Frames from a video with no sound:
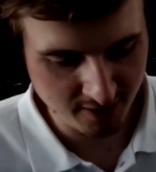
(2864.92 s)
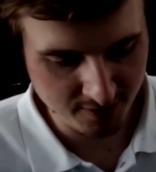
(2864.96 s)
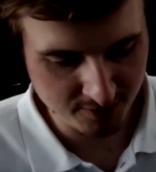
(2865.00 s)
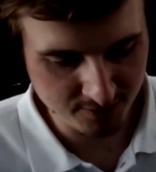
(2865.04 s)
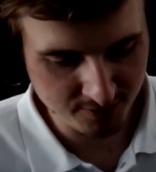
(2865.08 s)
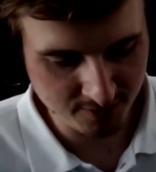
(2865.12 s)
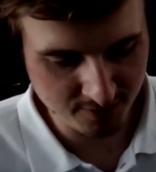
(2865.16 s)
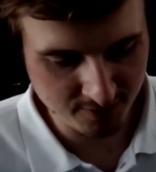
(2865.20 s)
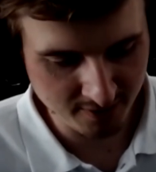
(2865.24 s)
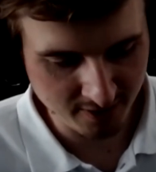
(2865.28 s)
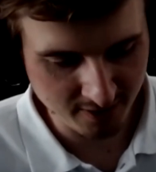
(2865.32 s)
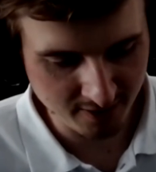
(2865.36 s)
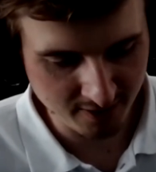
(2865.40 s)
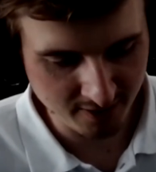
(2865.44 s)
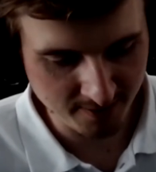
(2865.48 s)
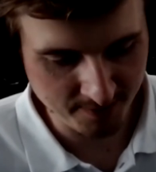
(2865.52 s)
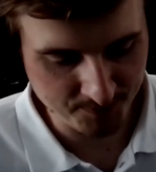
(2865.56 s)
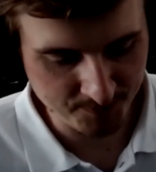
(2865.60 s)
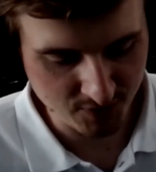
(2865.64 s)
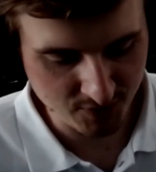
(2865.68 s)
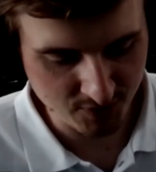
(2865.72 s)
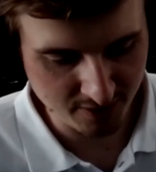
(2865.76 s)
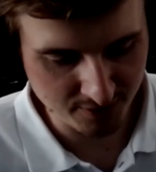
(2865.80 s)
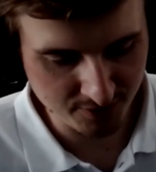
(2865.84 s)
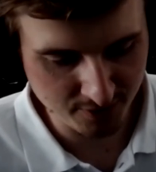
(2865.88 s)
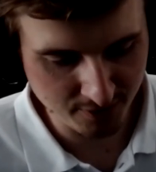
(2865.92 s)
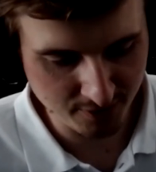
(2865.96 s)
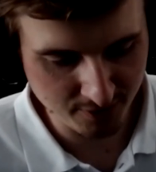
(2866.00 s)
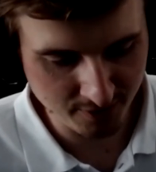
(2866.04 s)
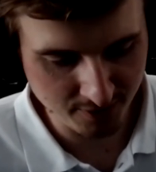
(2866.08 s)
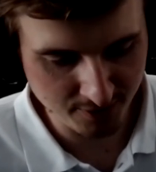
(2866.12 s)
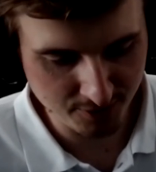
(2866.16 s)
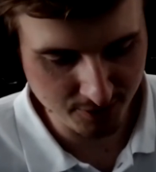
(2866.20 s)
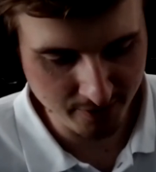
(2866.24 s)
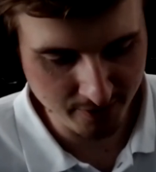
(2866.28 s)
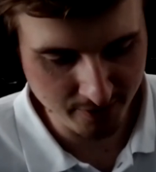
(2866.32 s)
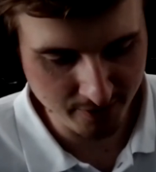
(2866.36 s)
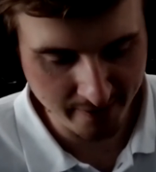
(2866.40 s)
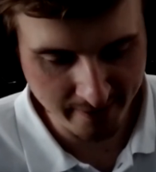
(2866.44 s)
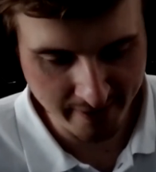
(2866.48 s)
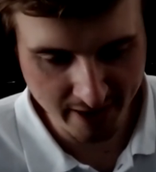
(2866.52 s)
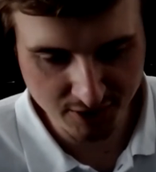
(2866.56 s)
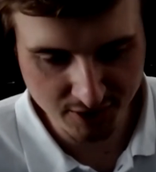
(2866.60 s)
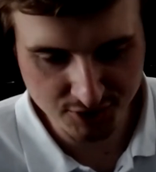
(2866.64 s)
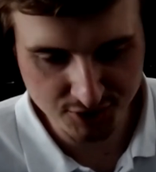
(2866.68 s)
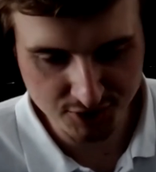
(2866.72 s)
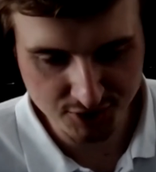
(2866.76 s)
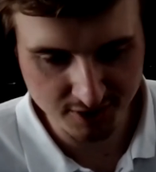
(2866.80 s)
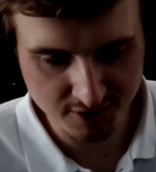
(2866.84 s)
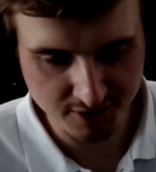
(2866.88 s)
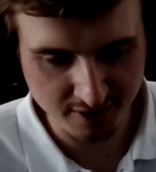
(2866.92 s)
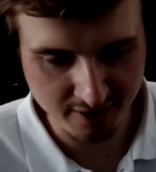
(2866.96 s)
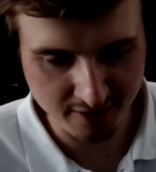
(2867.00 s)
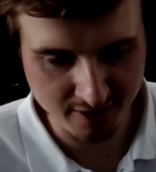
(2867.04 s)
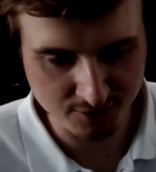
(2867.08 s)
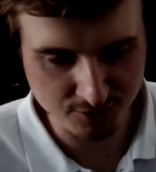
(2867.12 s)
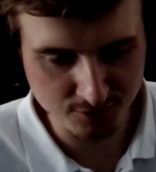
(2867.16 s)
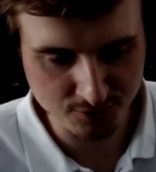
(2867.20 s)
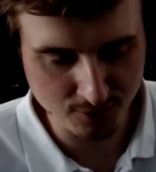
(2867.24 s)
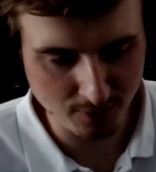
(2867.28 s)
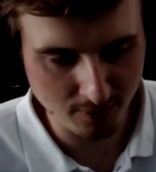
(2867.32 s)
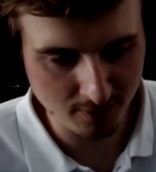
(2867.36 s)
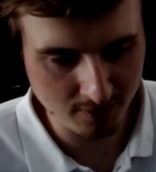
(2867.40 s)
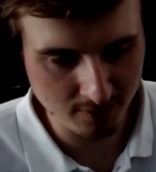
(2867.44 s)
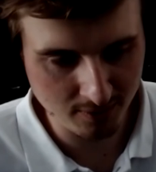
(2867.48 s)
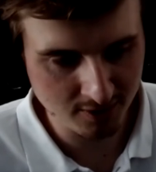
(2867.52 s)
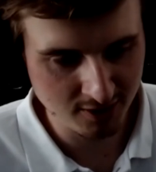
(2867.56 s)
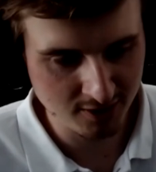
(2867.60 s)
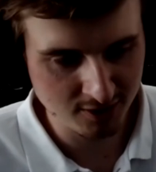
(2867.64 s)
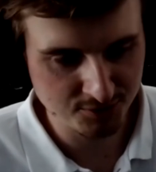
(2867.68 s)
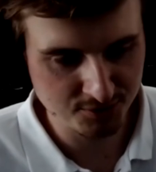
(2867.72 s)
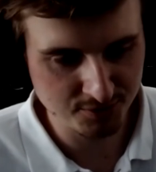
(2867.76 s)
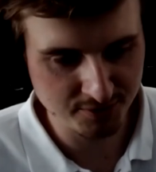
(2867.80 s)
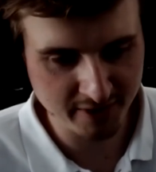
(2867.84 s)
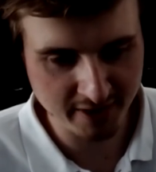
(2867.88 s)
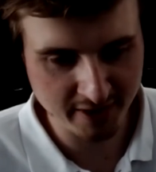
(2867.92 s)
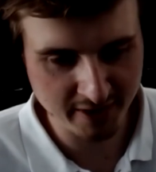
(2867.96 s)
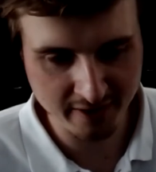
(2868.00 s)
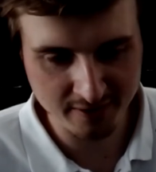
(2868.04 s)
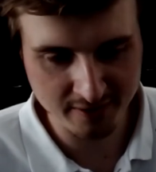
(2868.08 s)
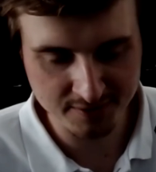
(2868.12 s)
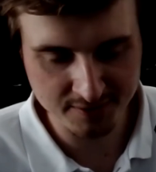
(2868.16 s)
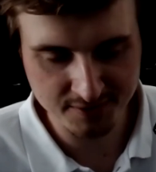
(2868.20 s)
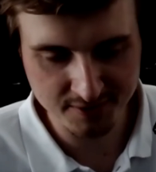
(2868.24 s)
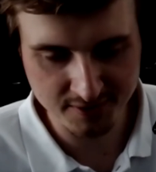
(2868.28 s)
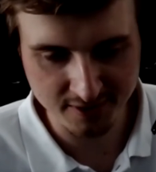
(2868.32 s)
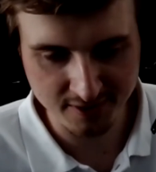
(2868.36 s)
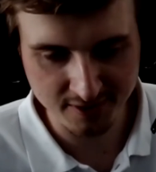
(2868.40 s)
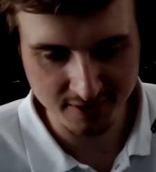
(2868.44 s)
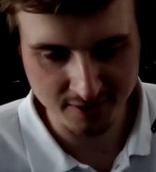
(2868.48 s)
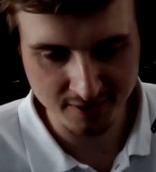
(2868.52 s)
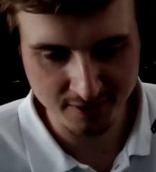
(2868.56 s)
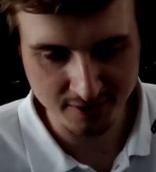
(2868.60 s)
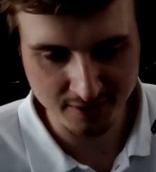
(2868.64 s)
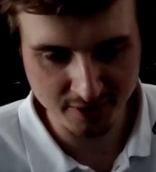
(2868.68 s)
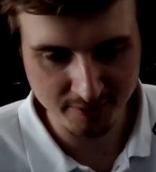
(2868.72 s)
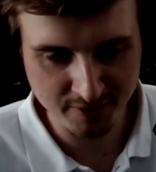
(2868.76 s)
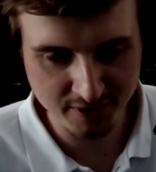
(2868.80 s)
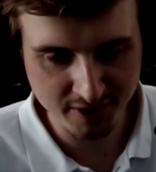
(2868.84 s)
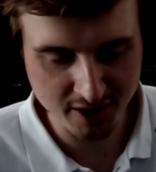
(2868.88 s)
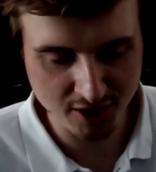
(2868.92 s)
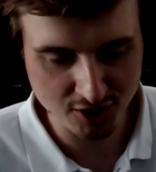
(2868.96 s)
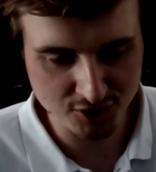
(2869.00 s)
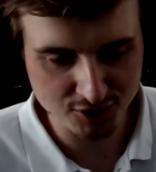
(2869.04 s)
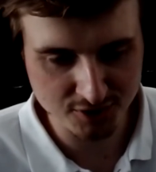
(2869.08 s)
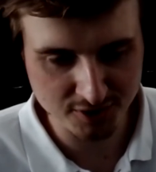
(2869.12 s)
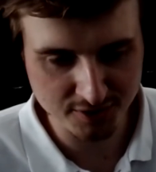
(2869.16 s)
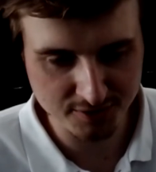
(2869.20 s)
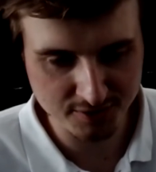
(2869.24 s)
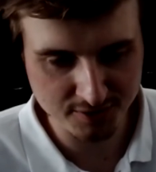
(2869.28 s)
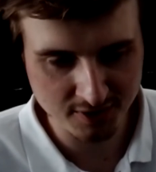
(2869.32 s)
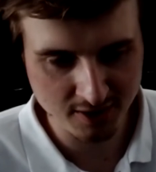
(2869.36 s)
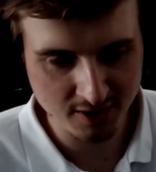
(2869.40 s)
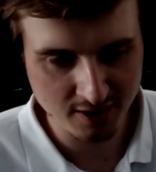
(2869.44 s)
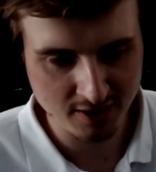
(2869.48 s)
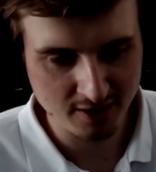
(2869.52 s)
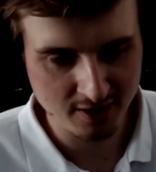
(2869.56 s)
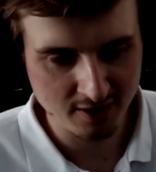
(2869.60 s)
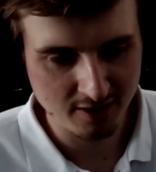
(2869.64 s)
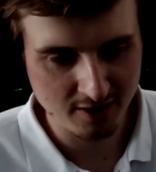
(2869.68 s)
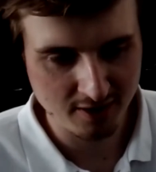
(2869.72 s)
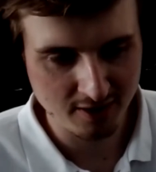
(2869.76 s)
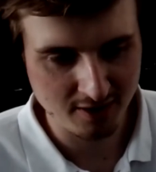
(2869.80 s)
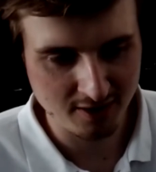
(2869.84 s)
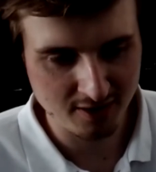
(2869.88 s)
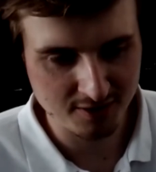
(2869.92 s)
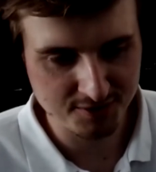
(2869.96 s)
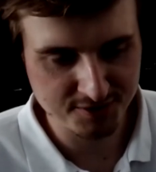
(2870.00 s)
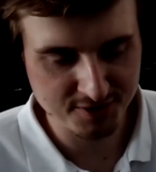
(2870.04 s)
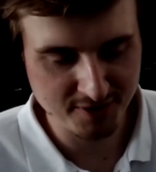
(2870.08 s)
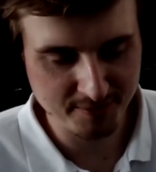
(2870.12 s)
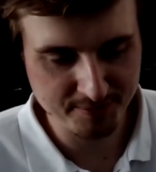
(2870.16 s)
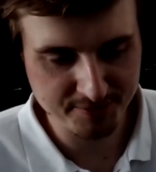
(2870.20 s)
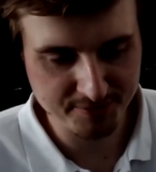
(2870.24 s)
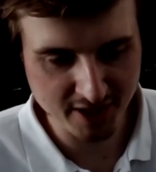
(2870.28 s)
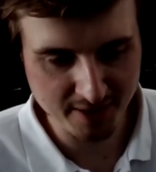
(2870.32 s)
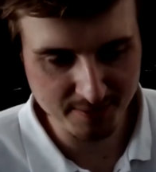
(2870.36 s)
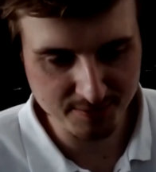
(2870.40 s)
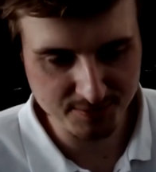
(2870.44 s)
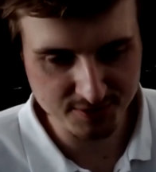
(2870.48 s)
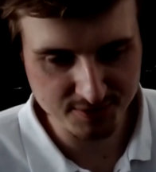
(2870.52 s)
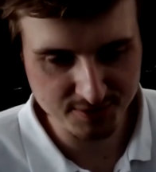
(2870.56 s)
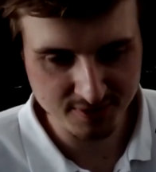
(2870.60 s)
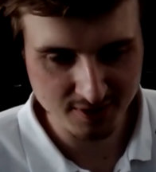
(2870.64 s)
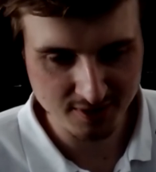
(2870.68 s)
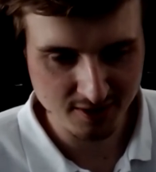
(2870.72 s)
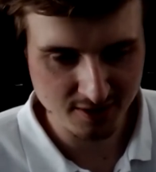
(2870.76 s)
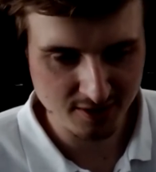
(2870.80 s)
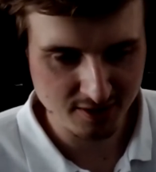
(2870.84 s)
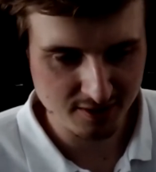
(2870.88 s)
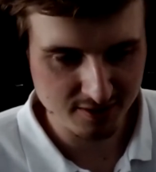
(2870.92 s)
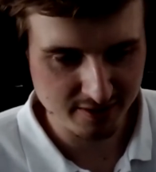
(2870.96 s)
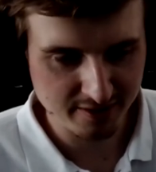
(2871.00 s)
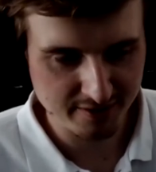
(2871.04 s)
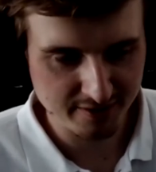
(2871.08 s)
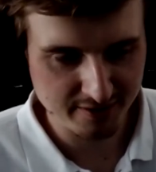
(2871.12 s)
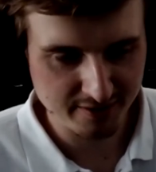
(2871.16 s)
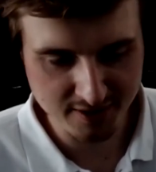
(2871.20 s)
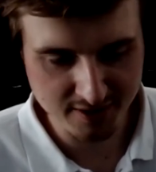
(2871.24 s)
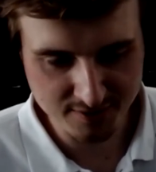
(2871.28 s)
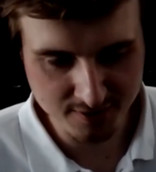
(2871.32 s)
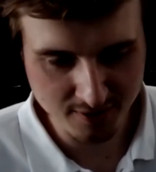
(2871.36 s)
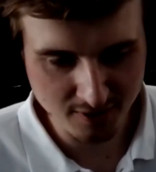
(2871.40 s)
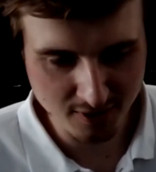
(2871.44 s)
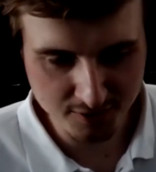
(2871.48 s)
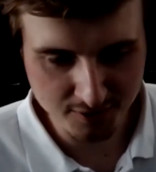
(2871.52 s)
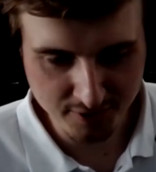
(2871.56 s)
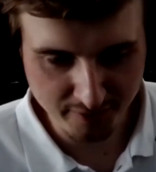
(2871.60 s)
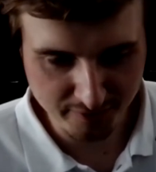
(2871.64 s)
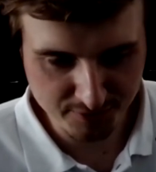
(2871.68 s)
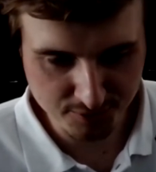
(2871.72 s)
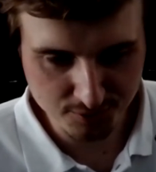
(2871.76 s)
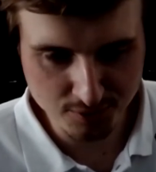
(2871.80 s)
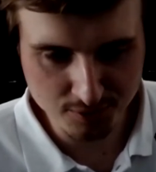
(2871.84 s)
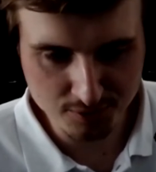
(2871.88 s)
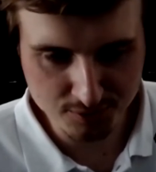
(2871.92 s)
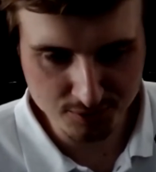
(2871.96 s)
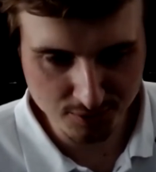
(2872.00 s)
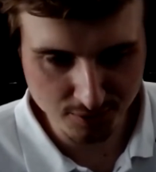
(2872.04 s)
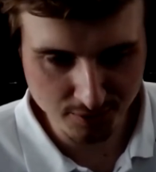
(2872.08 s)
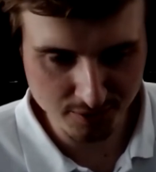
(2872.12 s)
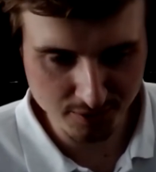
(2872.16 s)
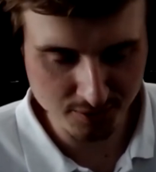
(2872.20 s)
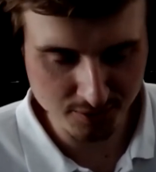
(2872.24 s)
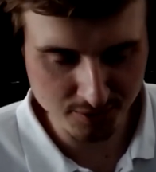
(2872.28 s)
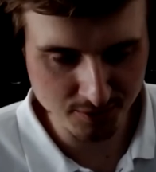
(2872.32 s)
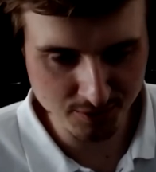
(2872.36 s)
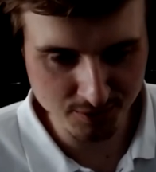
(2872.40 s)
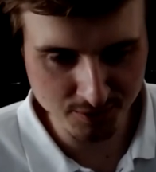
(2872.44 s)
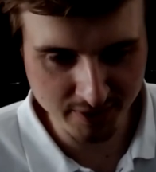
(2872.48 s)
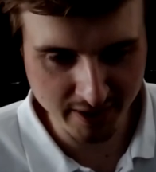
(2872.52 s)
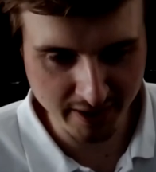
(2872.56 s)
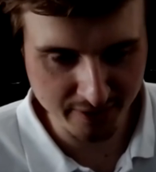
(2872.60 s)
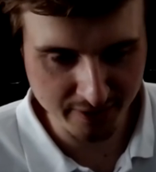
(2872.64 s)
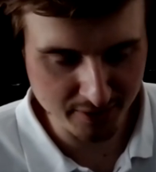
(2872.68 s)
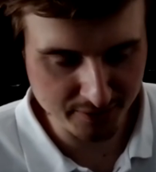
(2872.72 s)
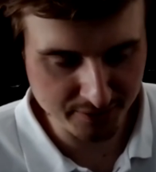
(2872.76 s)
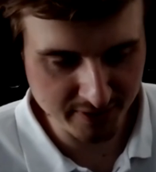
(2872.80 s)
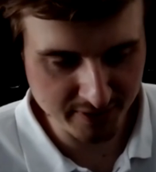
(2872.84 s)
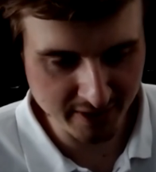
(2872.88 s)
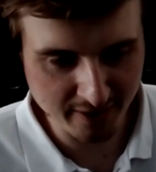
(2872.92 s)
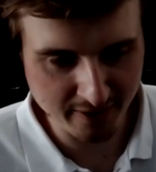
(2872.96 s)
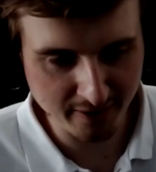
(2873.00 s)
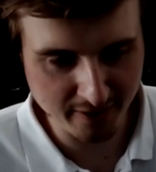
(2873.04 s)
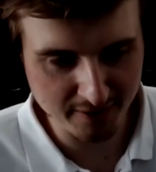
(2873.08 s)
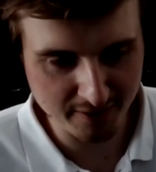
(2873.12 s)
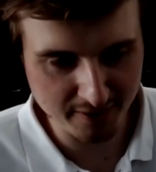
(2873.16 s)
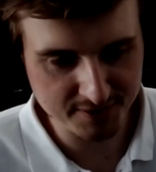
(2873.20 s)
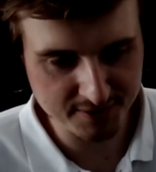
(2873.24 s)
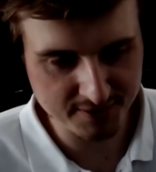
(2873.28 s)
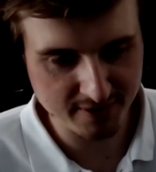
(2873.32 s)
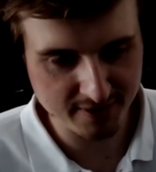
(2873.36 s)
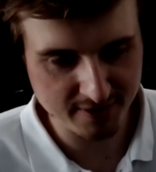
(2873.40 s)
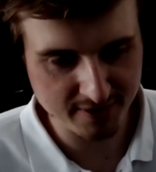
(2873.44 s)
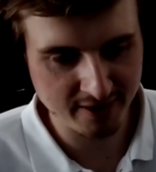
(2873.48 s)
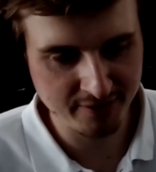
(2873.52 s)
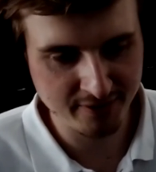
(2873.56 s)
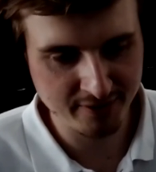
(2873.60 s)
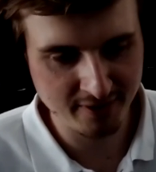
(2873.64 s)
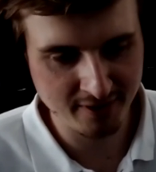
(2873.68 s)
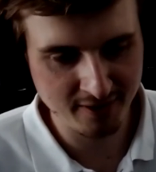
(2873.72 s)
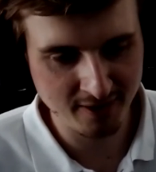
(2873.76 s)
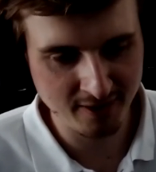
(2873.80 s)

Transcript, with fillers: the, um, the URH tool to decode communication, sometimes there's a lot of structure you, you cannot decode. And